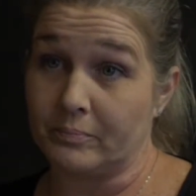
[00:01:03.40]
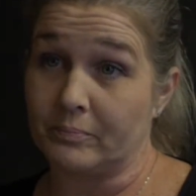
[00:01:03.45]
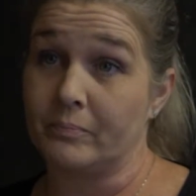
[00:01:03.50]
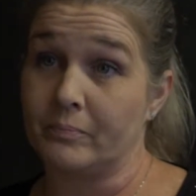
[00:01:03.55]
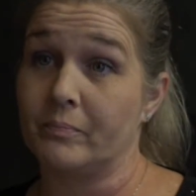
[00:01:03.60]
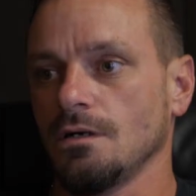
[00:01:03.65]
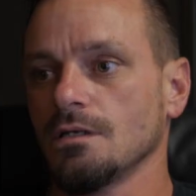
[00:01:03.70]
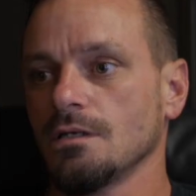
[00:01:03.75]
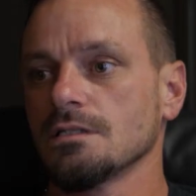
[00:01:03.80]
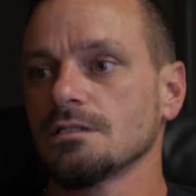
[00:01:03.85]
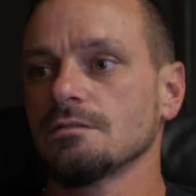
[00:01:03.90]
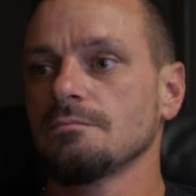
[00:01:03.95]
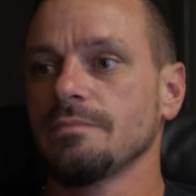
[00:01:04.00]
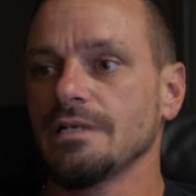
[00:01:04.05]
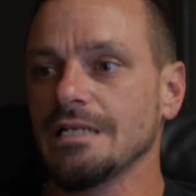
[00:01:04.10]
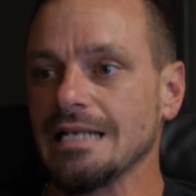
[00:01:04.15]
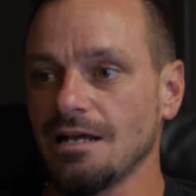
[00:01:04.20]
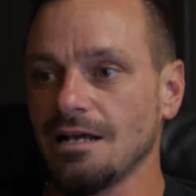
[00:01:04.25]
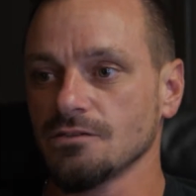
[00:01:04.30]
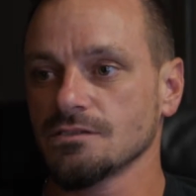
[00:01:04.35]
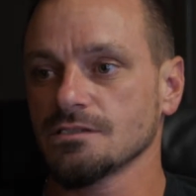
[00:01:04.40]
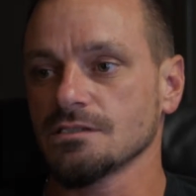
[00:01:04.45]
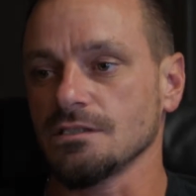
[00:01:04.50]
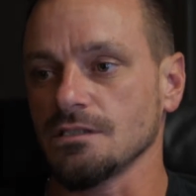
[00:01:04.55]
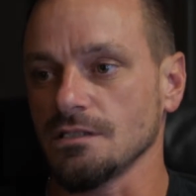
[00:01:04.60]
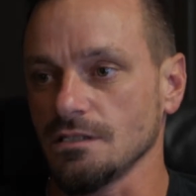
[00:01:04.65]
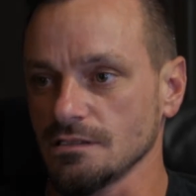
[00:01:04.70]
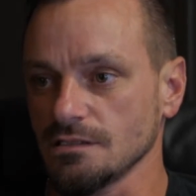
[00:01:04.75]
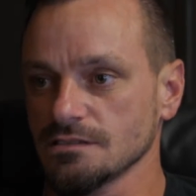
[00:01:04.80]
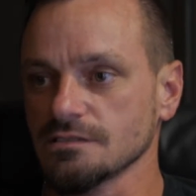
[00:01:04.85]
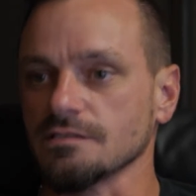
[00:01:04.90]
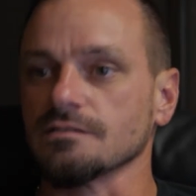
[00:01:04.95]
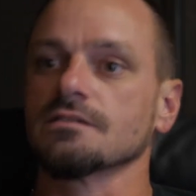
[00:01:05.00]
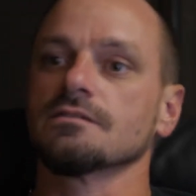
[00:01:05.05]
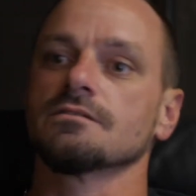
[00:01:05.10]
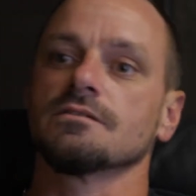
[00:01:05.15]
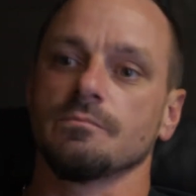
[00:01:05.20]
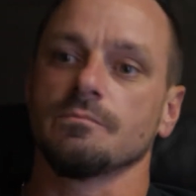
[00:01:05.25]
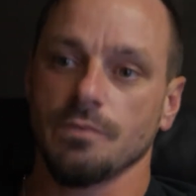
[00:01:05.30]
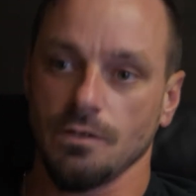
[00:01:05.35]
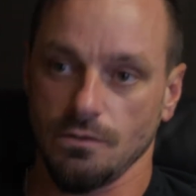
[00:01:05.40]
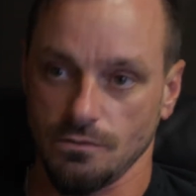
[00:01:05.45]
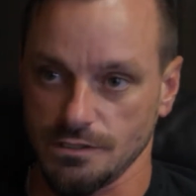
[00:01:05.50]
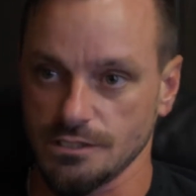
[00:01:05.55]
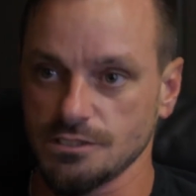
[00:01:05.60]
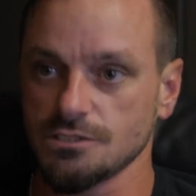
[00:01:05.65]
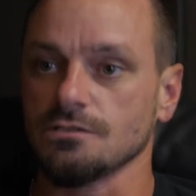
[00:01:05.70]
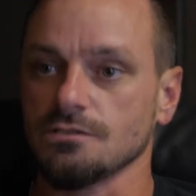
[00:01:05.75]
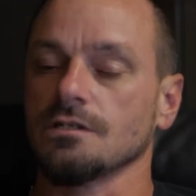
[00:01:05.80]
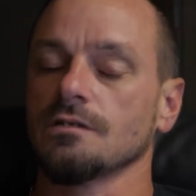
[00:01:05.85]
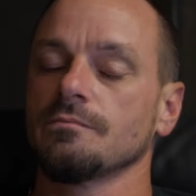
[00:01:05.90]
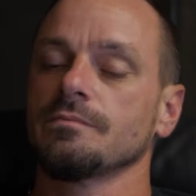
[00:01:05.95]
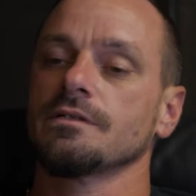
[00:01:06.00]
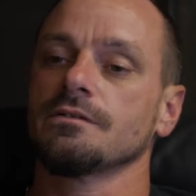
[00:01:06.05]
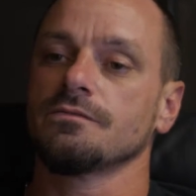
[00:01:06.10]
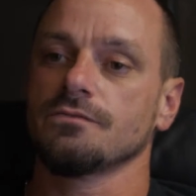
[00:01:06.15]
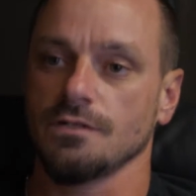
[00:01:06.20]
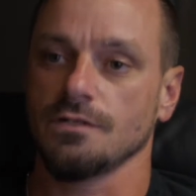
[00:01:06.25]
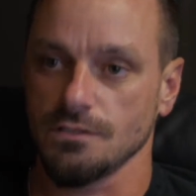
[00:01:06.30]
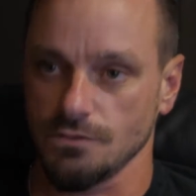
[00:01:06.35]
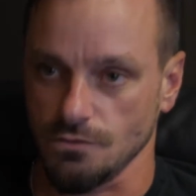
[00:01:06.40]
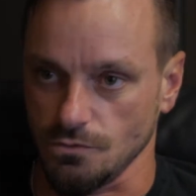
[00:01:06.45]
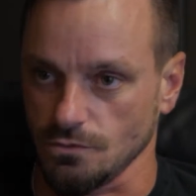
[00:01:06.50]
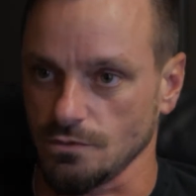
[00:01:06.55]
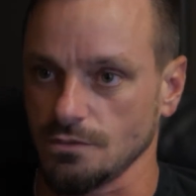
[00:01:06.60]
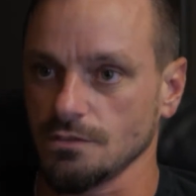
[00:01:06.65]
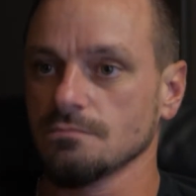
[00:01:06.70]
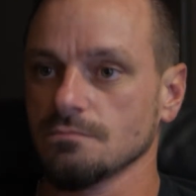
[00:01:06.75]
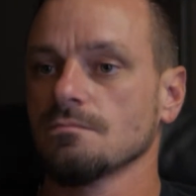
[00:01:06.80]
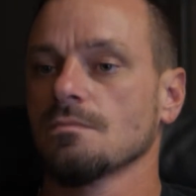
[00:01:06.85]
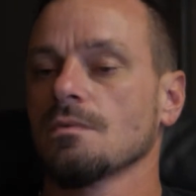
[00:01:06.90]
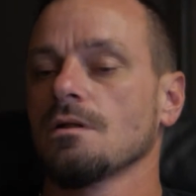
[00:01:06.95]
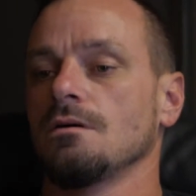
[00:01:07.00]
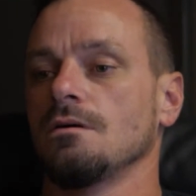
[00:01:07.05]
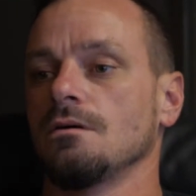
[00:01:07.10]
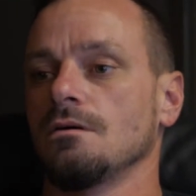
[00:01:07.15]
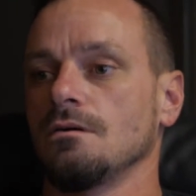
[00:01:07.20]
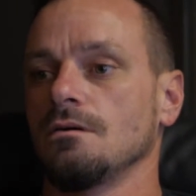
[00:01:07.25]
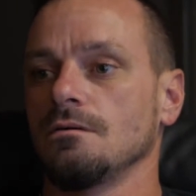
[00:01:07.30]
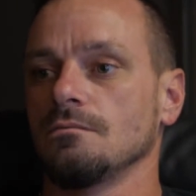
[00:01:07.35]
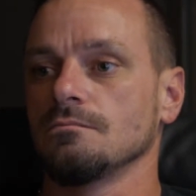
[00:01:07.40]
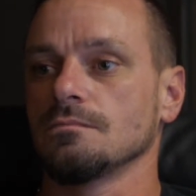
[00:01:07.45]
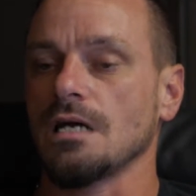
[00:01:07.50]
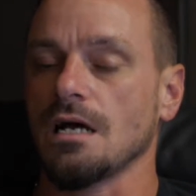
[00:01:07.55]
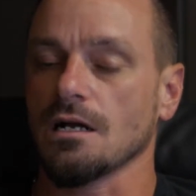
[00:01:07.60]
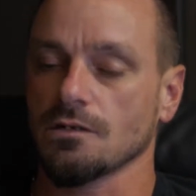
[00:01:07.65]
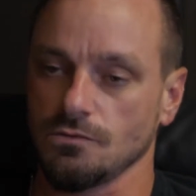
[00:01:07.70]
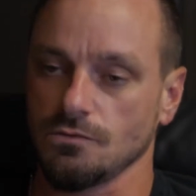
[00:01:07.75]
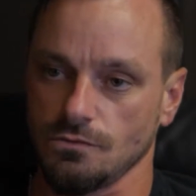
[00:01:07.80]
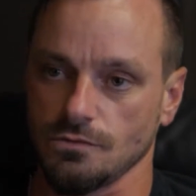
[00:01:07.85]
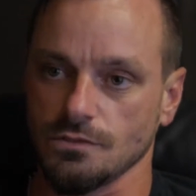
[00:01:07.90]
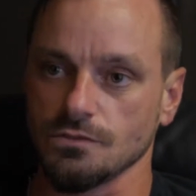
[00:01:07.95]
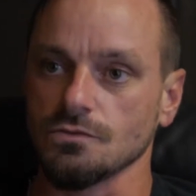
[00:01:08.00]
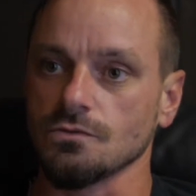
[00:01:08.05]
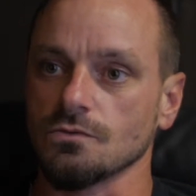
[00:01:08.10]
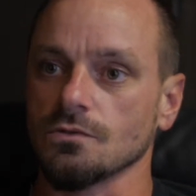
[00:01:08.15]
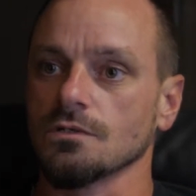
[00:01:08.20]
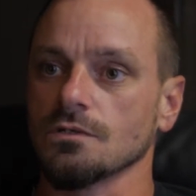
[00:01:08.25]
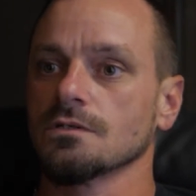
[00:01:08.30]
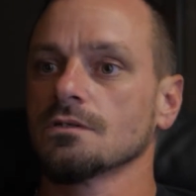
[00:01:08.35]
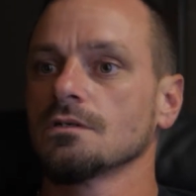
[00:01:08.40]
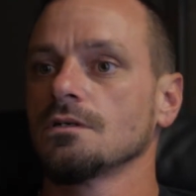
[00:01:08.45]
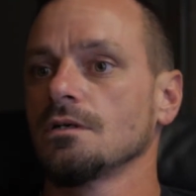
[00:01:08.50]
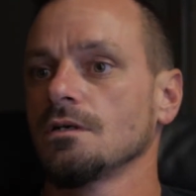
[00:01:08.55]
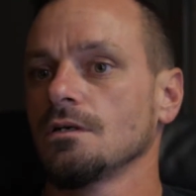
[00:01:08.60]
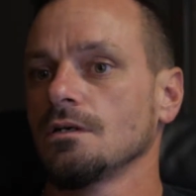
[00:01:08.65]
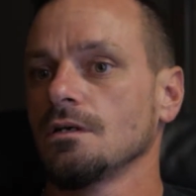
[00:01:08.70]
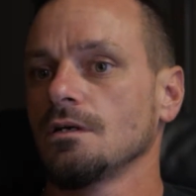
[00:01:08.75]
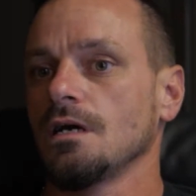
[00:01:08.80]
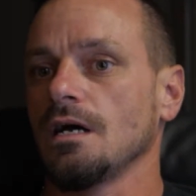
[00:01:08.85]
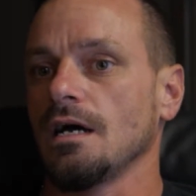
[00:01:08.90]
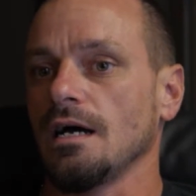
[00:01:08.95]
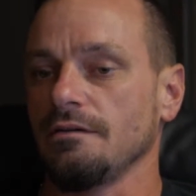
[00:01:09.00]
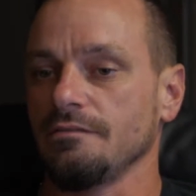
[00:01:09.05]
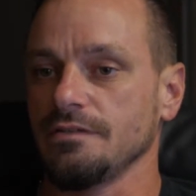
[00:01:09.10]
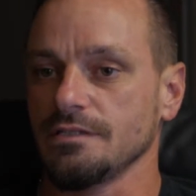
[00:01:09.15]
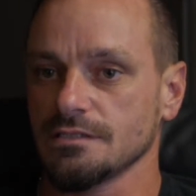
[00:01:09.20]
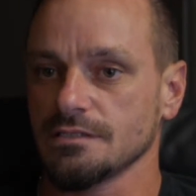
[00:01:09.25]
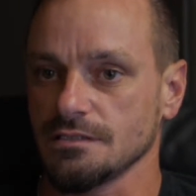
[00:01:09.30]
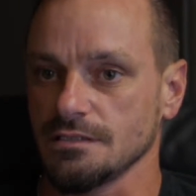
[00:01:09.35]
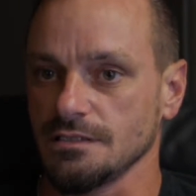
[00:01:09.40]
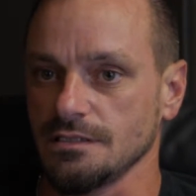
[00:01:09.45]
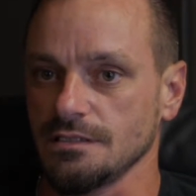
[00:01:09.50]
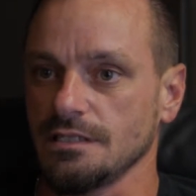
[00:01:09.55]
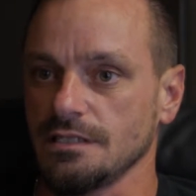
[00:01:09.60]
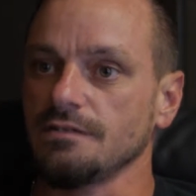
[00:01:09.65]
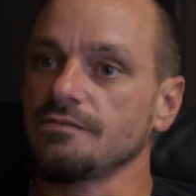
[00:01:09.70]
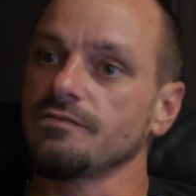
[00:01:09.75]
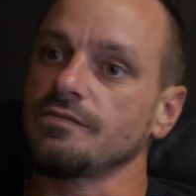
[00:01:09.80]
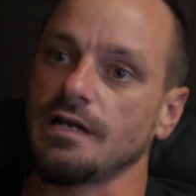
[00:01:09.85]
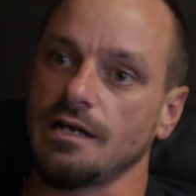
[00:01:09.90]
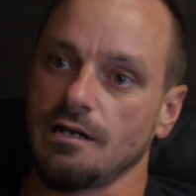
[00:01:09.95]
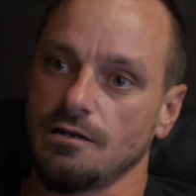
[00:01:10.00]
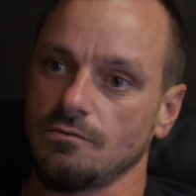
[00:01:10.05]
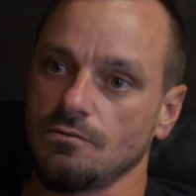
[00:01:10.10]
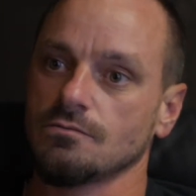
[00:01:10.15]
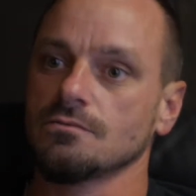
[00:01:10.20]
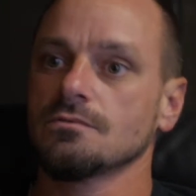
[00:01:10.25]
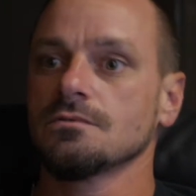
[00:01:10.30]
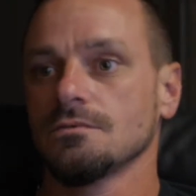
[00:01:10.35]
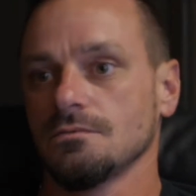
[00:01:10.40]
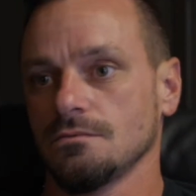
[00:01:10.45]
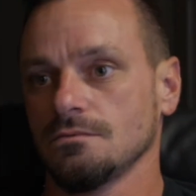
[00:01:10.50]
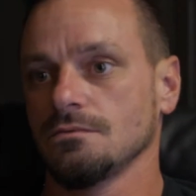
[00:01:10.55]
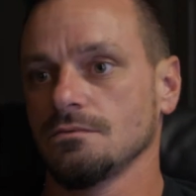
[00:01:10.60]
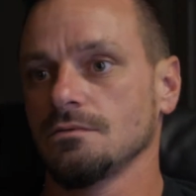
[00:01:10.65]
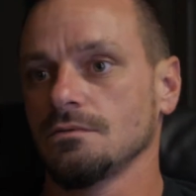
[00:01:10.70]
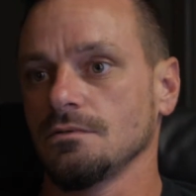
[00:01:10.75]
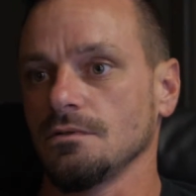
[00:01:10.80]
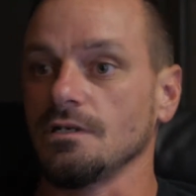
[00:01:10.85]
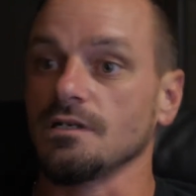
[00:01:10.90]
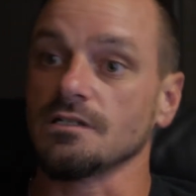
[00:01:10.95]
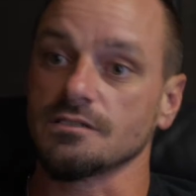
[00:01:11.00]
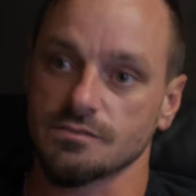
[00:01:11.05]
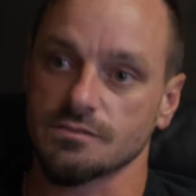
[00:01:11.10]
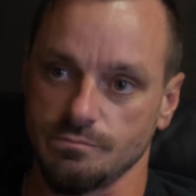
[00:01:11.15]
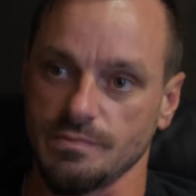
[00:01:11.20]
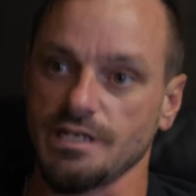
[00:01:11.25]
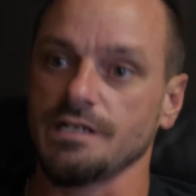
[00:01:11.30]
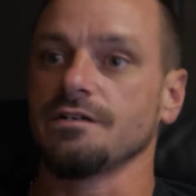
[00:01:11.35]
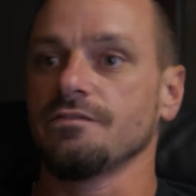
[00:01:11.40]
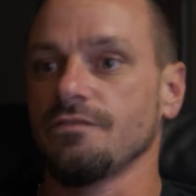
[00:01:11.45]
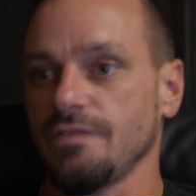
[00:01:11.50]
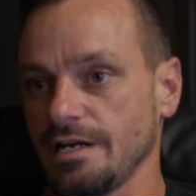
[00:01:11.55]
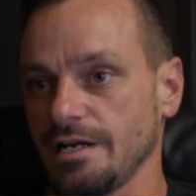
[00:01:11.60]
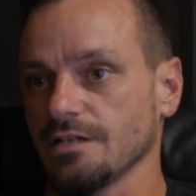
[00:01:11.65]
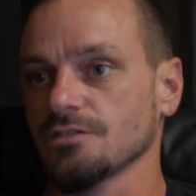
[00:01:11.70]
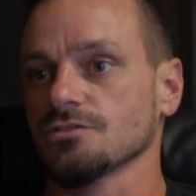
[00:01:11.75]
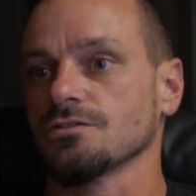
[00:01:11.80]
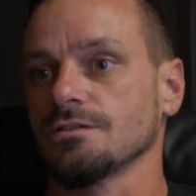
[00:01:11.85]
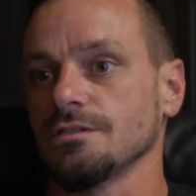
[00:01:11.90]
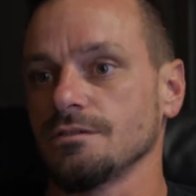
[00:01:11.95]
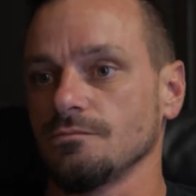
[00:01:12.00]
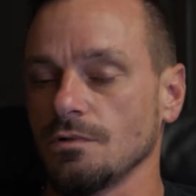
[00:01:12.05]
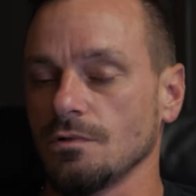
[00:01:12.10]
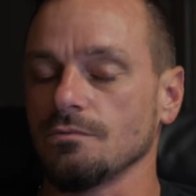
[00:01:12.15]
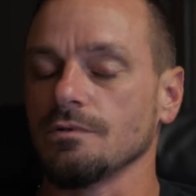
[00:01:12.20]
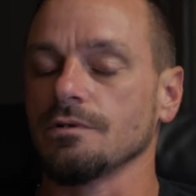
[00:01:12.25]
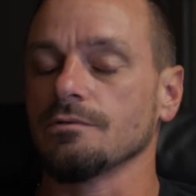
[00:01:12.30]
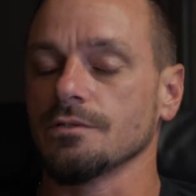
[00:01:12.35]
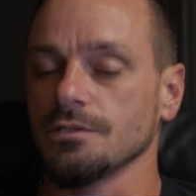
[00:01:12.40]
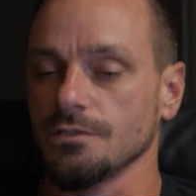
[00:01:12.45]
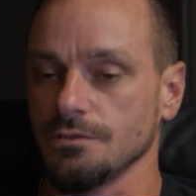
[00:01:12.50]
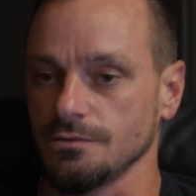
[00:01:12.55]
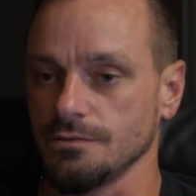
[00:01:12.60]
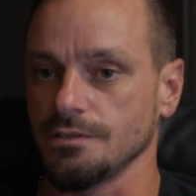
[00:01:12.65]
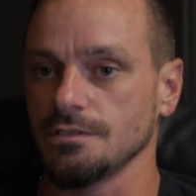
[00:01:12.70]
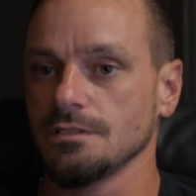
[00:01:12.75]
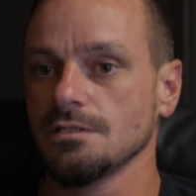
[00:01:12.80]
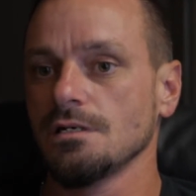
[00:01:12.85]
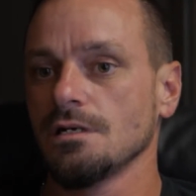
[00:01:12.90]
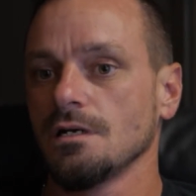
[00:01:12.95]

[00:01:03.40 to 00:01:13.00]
Unbeknownst to us, the police showed up at the front door, knocked on the door. Obviously, they found us manufacturing what we were doing.